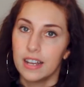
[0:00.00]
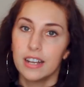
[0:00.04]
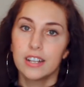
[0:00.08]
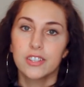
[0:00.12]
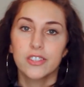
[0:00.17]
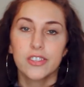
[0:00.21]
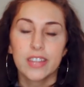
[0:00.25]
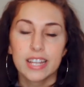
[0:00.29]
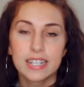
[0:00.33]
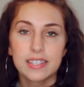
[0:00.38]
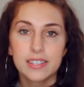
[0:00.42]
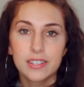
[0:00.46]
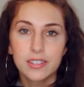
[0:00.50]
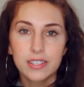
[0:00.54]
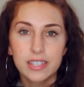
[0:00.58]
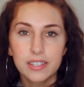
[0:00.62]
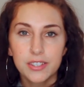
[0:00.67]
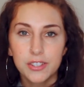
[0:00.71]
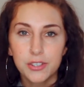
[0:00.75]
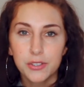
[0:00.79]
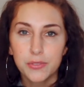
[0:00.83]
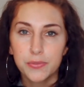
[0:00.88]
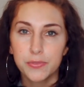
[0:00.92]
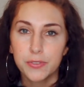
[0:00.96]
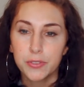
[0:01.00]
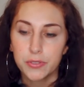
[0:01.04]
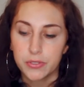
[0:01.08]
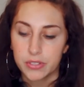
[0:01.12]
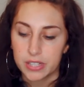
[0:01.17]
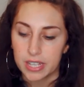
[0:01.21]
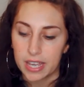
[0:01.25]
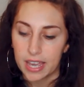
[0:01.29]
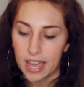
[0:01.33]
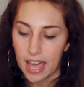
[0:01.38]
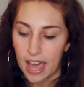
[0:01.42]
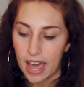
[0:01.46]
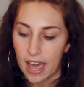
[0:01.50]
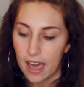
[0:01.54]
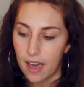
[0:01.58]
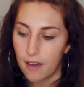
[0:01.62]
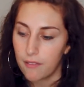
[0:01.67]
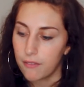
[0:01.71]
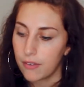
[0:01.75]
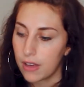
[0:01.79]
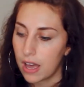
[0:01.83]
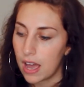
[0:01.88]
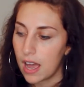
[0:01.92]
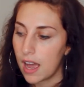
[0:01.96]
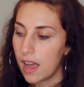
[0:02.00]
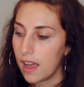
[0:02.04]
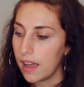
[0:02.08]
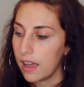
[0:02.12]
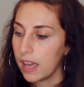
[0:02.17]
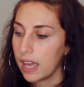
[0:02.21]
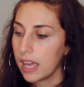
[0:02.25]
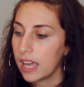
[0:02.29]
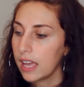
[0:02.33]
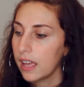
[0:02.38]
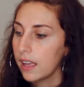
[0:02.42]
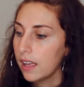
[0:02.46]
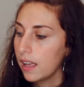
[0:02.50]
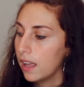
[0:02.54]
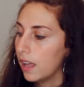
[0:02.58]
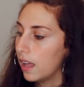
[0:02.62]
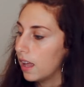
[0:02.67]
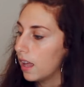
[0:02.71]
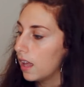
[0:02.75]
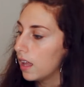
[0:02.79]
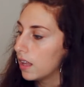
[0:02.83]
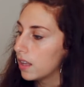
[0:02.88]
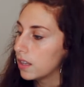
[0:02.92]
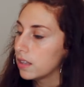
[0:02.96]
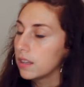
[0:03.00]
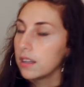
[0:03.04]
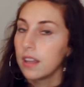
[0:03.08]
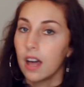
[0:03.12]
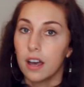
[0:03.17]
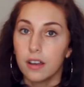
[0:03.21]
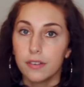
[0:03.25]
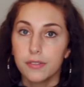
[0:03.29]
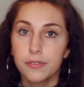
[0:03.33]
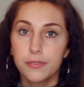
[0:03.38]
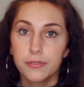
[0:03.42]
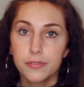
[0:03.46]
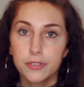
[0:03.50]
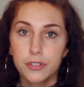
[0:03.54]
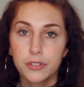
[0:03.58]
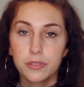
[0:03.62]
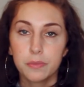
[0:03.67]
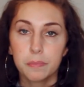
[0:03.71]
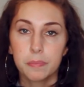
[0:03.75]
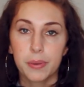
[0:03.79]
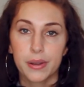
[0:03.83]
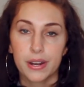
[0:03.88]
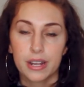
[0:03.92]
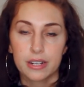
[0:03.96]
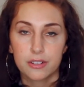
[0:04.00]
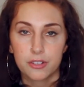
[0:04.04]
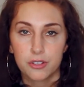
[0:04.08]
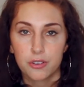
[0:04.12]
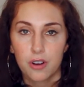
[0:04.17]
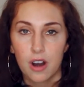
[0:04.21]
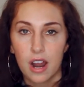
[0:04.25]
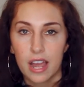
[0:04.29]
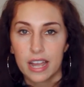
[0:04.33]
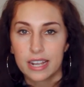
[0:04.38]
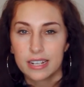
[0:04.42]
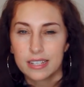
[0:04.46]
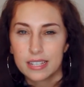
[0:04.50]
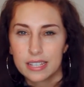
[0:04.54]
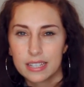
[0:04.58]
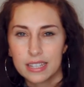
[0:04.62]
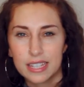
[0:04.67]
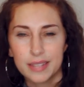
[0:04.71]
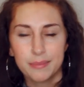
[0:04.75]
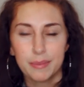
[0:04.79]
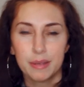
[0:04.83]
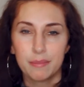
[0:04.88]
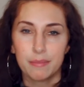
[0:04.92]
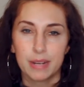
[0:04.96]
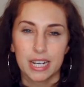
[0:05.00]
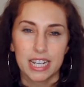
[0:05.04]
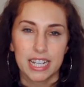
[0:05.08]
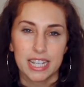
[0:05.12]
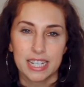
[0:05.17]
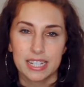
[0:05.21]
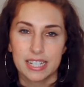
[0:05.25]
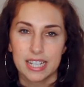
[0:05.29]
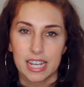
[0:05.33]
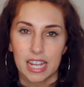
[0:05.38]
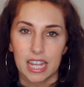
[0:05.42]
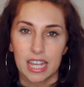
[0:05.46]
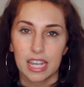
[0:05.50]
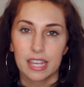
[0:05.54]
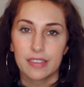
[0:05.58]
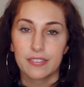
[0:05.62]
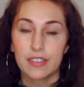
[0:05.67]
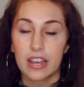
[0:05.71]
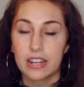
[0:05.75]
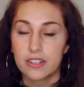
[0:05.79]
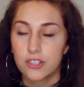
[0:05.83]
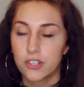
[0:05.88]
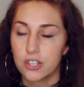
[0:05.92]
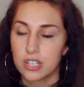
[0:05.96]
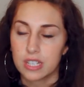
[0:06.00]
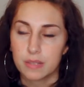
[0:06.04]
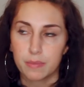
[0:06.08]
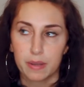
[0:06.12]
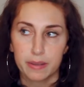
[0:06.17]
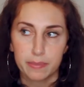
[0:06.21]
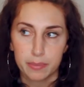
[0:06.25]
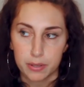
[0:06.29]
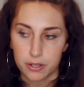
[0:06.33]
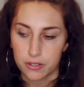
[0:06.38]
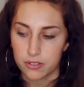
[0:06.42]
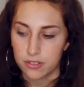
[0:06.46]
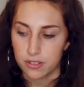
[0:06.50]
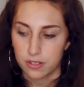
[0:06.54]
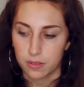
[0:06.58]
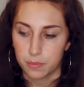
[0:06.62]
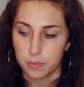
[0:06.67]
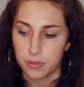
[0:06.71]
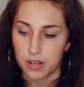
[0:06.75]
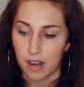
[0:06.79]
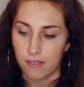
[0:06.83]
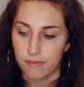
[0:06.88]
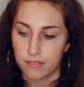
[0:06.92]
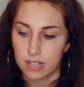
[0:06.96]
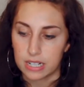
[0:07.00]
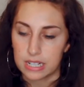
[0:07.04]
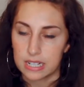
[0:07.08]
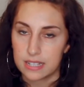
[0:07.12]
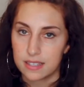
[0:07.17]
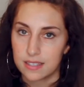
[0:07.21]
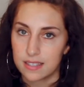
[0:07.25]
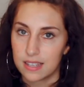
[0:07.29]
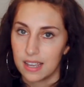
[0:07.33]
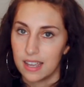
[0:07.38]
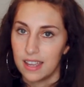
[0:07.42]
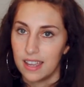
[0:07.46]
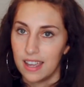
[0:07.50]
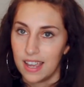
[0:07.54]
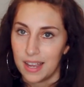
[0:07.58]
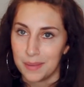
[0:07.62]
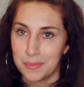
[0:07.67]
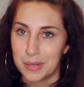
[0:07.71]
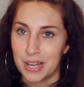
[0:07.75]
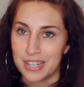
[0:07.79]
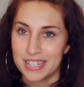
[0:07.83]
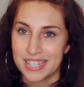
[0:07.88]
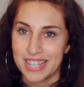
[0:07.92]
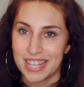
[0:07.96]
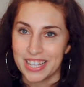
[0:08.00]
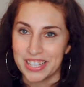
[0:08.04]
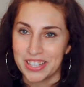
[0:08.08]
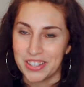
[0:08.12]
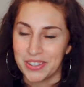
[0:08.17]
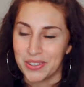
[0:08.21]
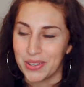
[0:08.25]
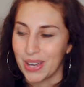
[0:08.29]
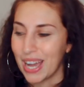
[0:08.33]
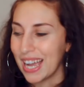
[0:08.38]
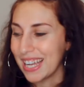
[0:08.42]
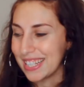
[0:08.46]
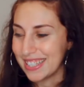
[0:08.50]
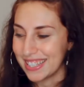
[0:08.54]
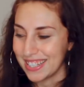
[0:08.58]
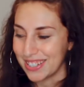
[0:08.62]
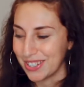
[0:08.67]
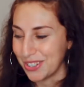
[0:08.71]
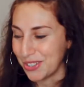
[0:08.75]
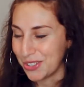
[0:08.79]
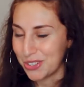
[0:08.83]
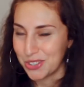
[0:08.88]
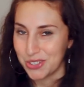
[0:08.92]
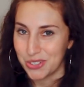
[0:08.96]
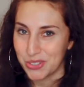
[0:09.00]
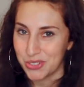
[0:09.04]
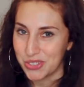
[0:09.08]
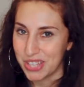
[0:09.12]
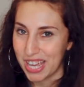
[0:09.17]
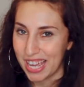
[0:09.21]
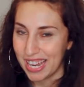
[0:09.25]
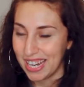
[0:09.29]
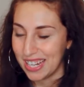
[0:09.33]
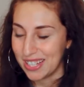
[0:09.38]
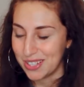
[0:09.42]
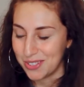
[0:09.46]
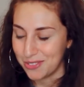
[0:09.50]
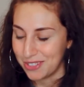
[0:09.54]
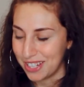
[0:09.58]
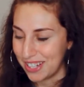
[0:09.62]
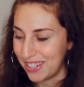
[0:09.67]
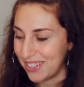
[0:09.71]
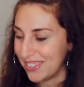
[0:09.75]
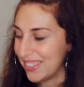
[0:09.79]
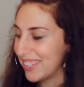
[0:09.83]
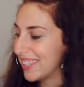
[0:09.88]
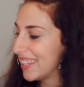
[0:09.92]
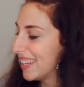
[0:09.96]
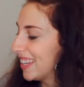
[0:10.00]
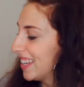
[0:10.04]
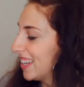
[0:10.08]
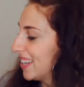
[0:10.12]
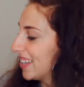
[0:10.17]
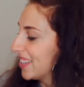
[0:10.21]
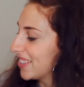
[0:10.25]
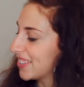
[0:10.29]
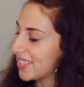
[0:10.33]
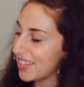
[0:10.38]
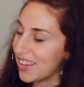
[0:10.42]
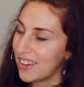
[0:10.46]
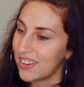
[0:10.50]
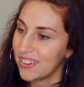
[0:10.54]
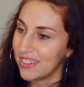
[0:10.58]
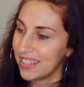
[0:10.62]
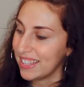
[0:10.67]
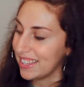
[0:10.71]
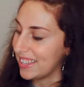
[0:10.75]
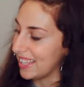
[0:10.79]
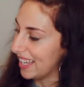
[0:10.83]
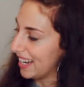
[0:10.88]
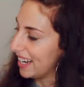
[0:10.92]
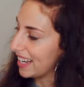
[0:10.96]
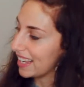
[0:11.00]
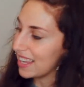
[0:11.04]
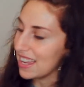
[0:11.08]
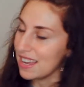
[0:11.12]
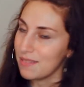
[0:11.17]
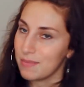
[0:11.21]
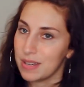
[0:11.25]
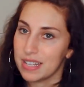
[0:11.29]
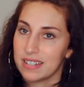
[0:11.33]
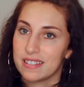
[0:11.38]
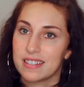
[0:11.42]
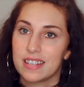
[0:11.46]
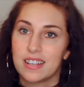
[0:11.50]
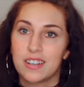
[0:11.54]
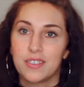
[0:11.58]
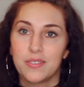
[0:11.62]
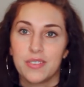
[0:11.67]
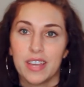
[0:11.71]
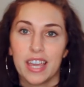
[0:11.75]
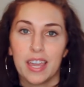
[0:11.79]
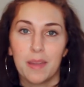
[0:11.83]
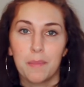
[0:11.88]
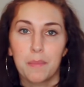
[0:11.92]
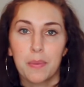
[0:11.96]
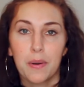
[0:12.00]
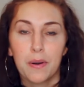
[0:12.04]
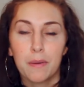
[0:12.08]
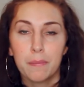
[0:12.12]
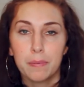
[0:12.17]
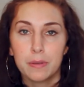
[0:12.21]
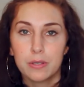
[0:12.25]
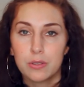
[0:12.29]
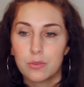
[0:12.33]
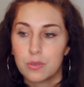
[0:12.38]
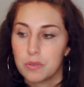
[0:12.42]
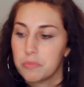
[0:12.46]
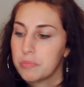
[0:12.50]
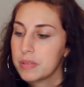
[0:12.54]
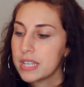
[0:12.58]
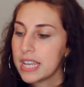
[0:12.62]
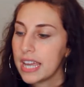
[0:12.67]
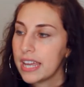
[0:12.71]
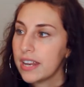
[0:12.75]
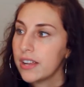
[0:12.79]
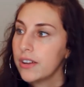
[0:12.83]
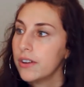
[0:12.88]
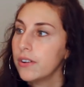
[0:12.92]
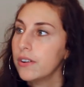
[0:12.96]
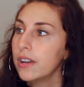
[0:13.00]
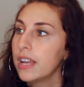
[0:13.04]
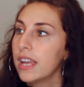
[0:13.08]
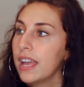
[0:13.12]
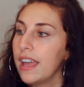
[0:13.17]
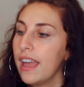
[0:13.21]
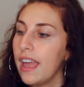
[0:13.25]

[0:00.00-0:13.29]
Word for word: So that's the only two fruits I have. I love fruit, but I try to limit my intake. That's just my personal preference. I'm not telling you guys that you should do that as well. So then I got myself a purple sweet potato,